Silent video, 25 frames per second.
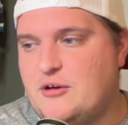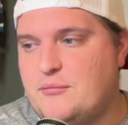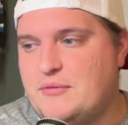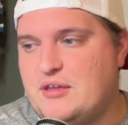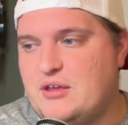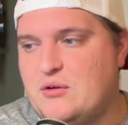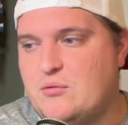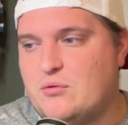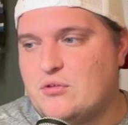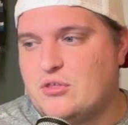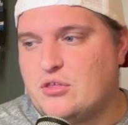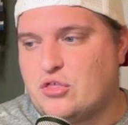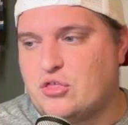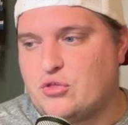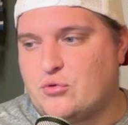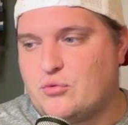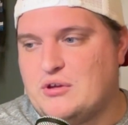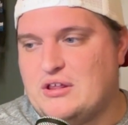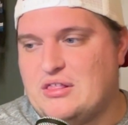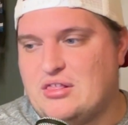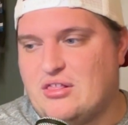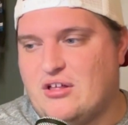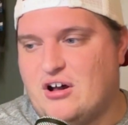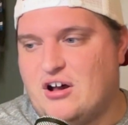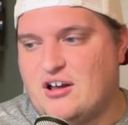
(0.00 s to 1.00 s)
me where the
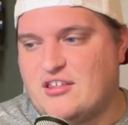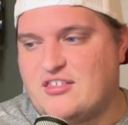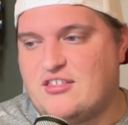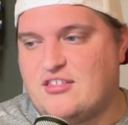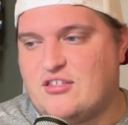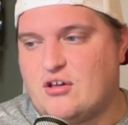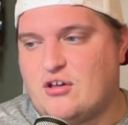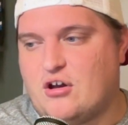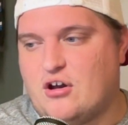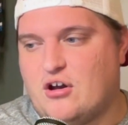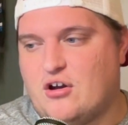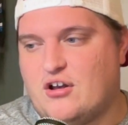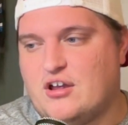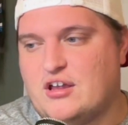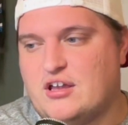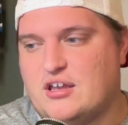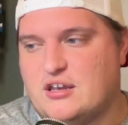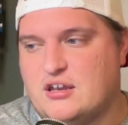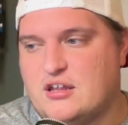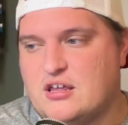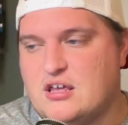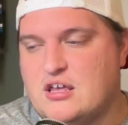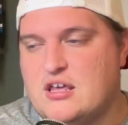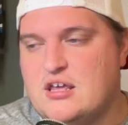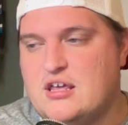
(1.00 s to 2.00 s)
3 losses are
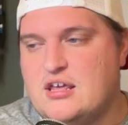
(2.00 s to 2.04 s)
in